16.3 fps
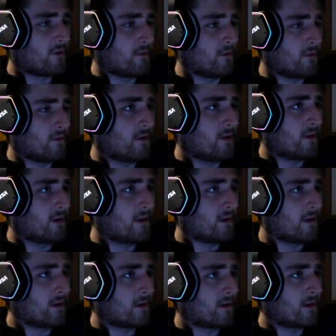
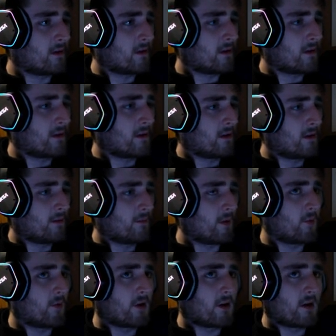Ooh.
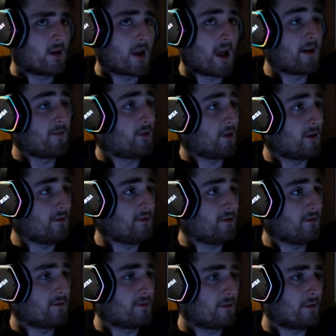Memory card. I have
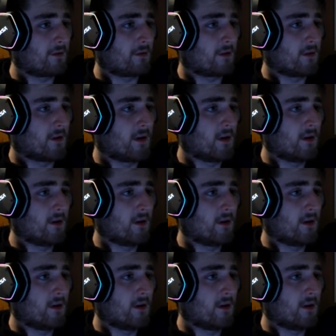enough, which is good.